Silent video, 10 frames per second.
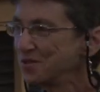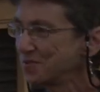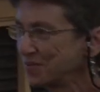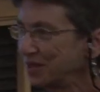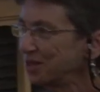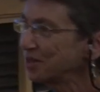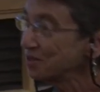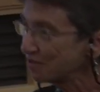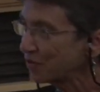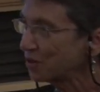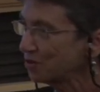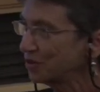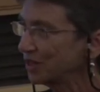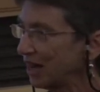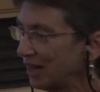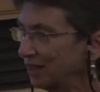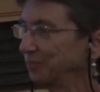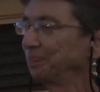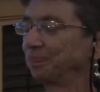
winter and the 4th of July.